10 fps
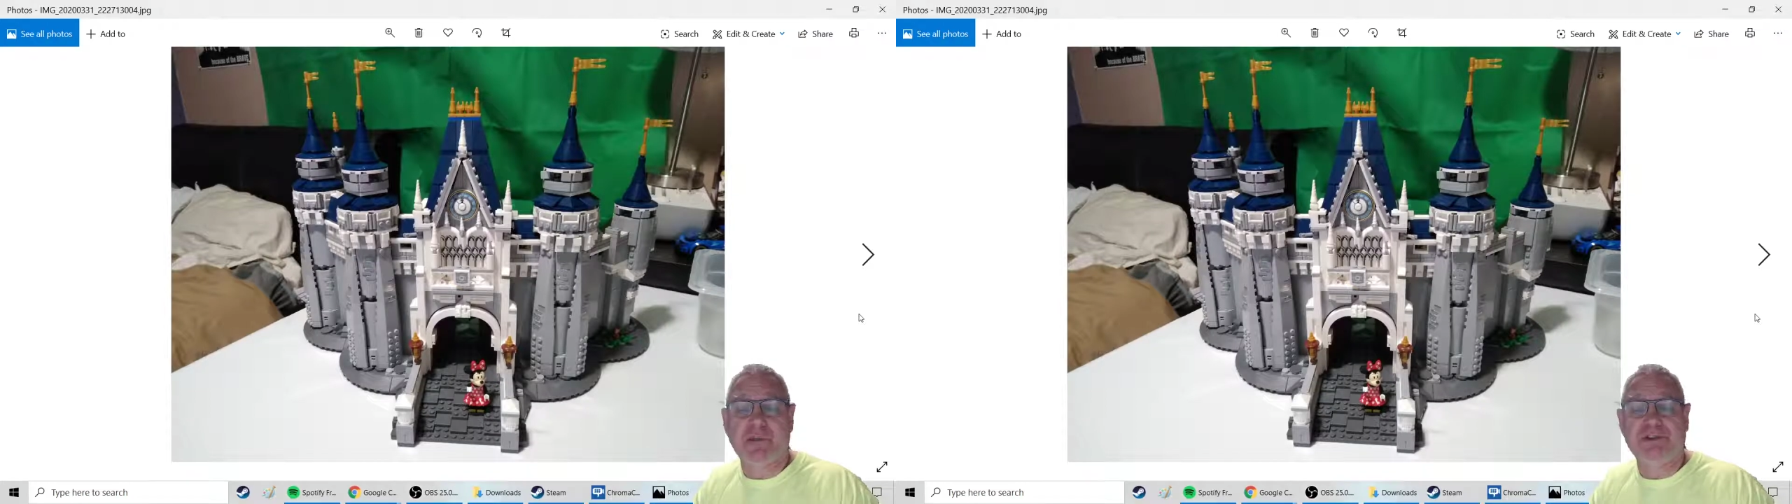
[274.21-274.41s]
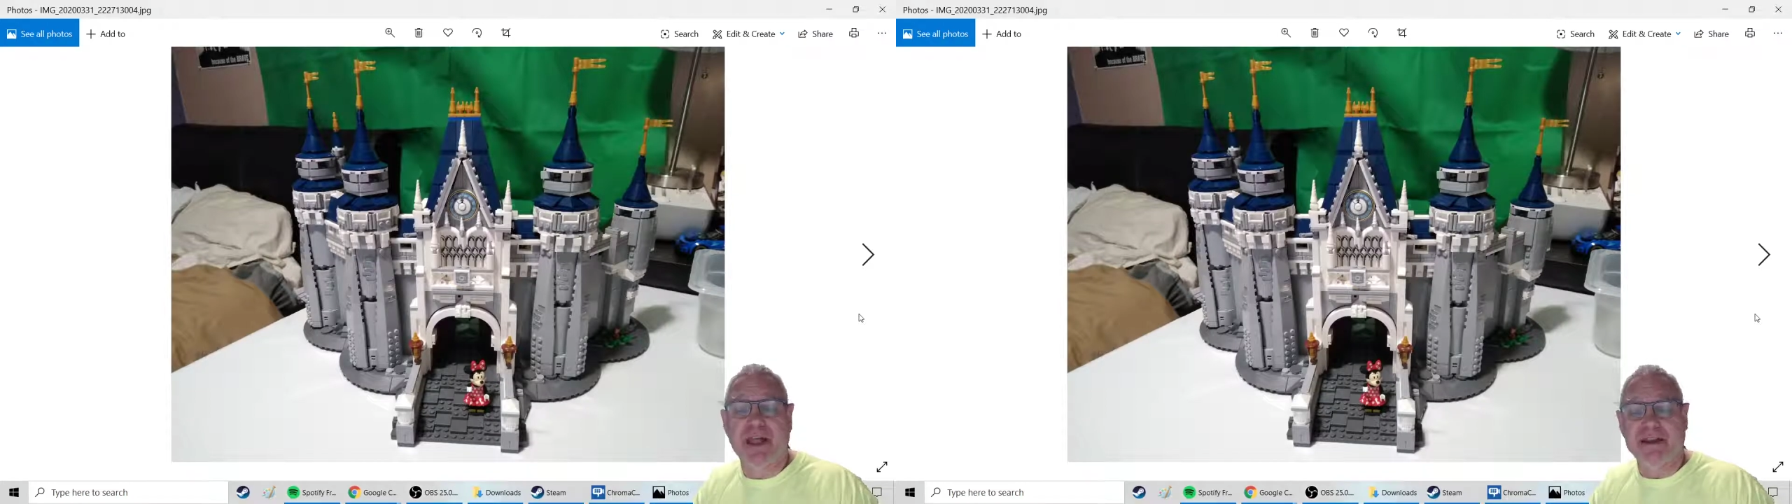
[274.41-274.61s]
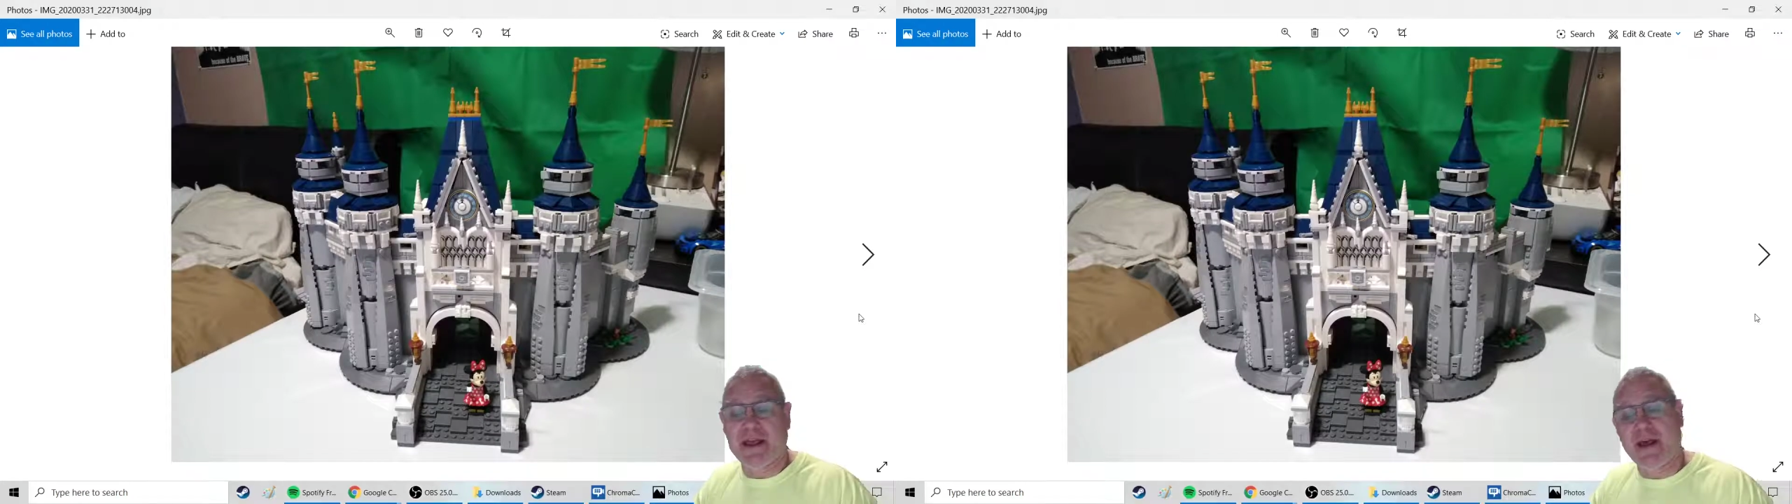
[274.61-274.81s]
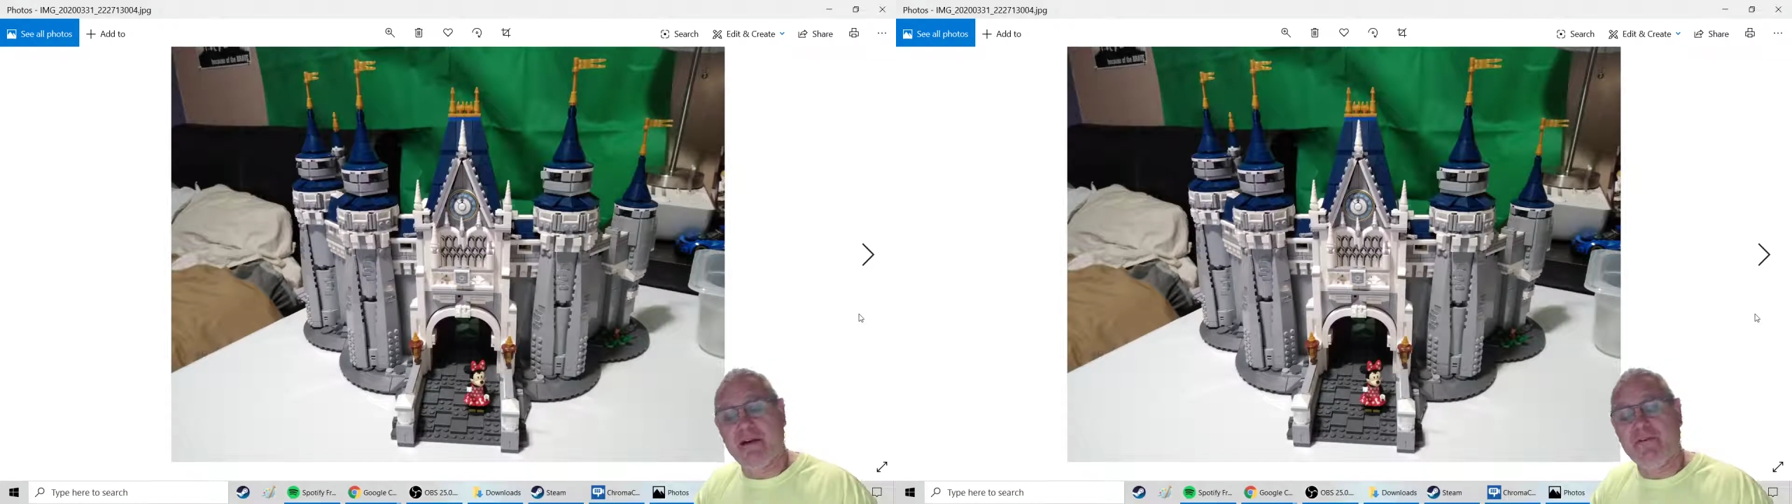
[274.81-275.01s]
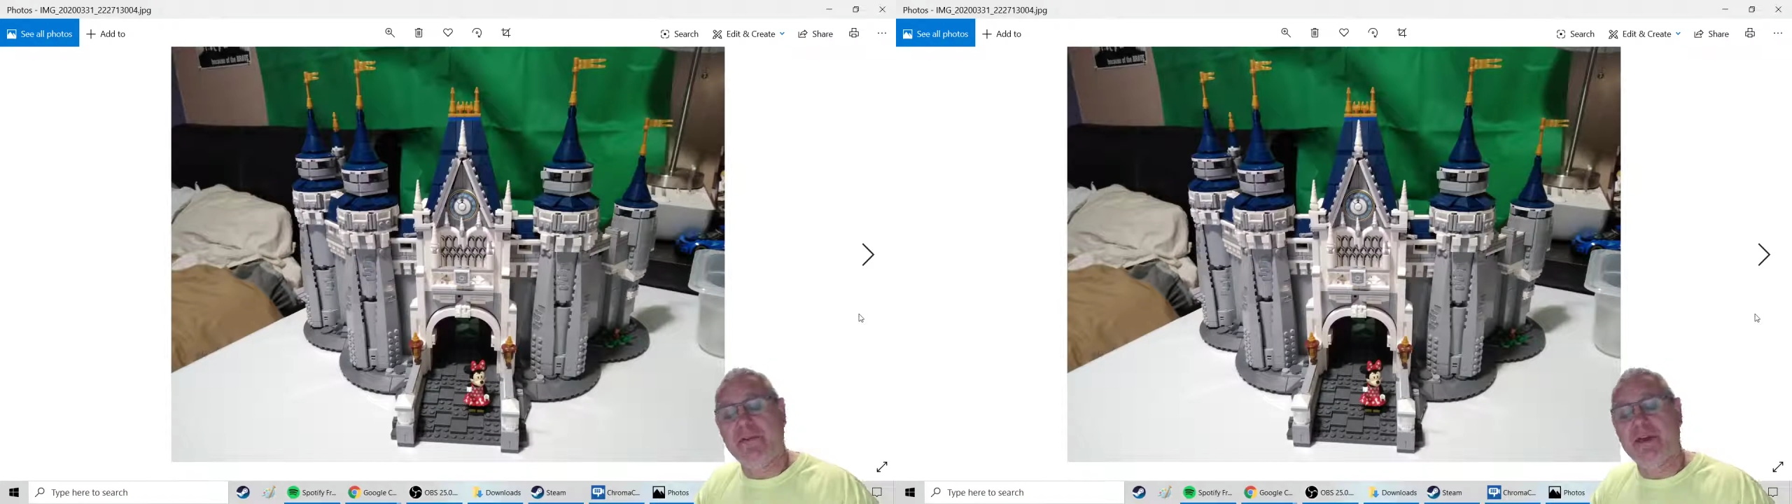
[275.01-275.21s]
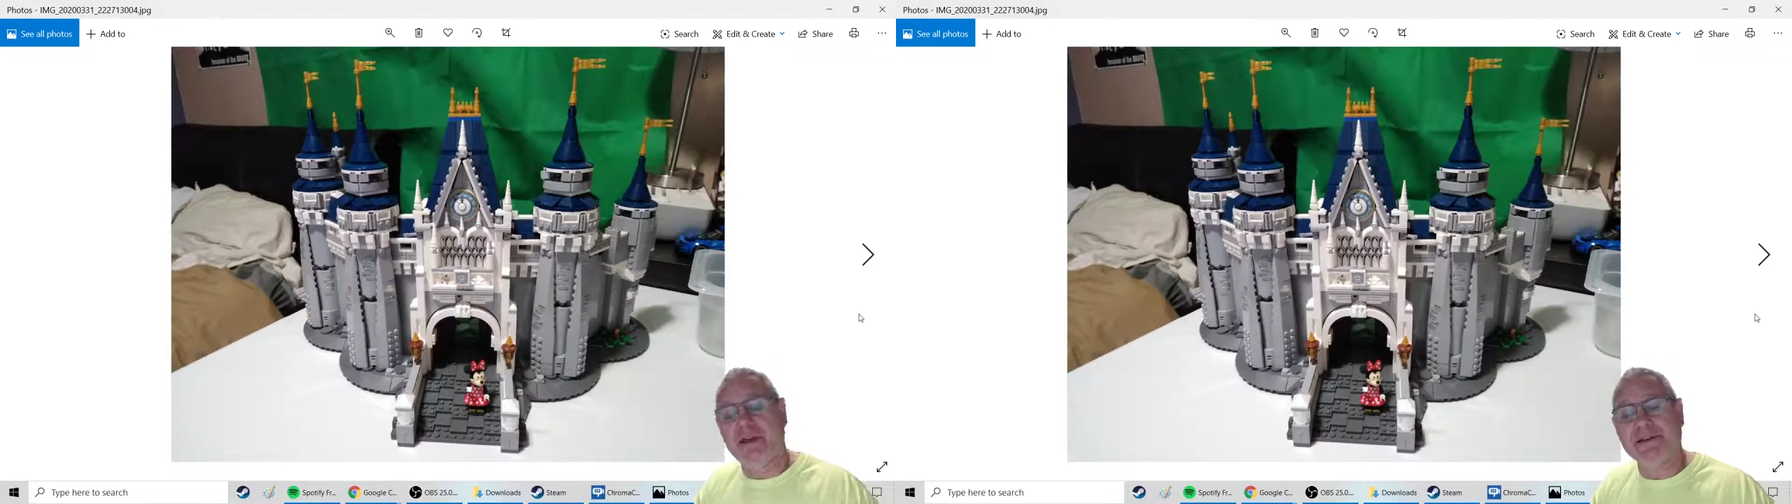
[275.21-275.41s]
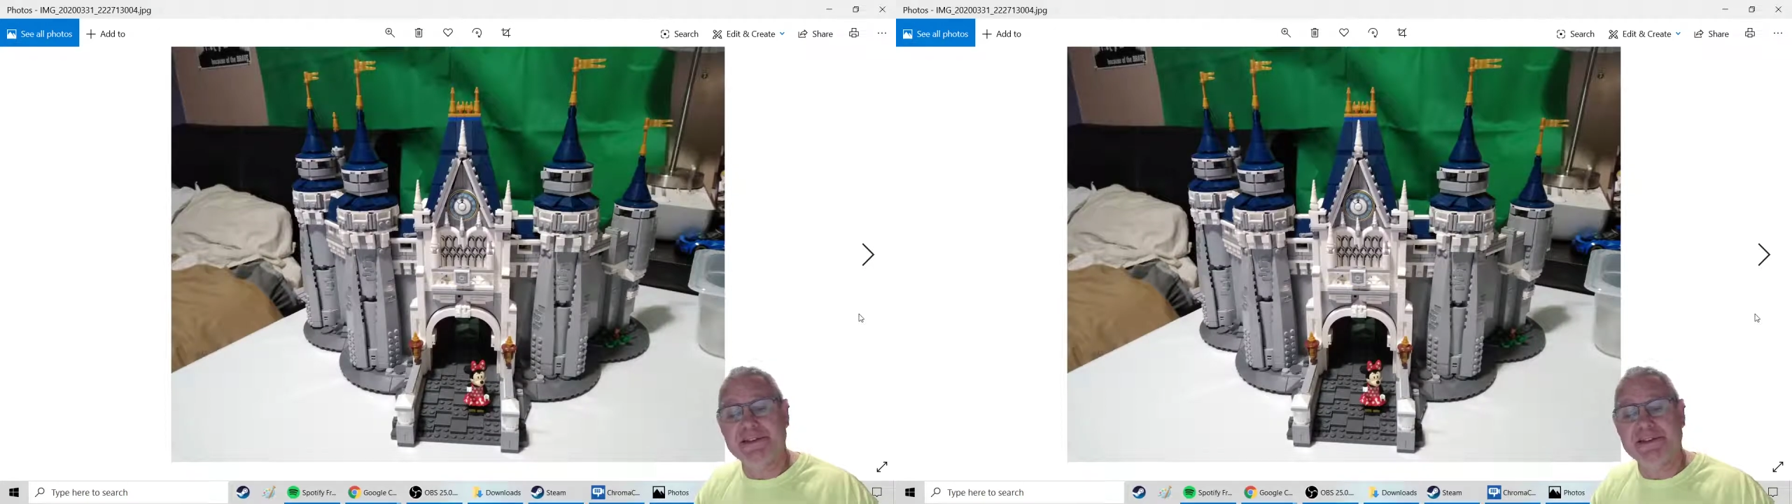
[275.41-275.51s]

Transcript: I plan to have the